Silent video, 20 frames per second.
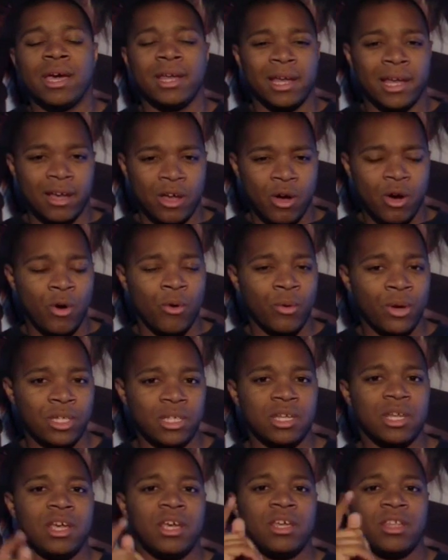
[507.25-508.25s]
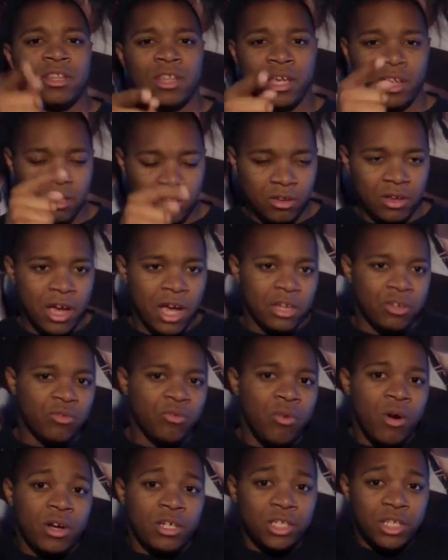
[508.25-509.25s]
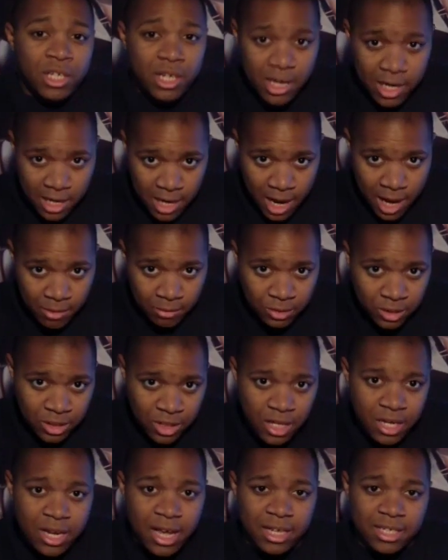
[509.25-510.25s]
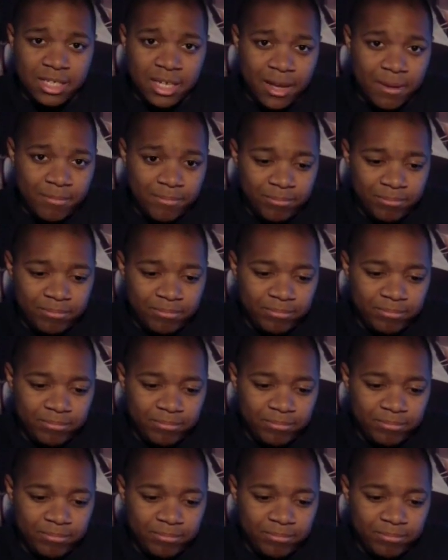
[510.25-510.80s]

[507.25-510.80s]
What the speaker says: And like always, thank you guys for watching, and I will see you next time.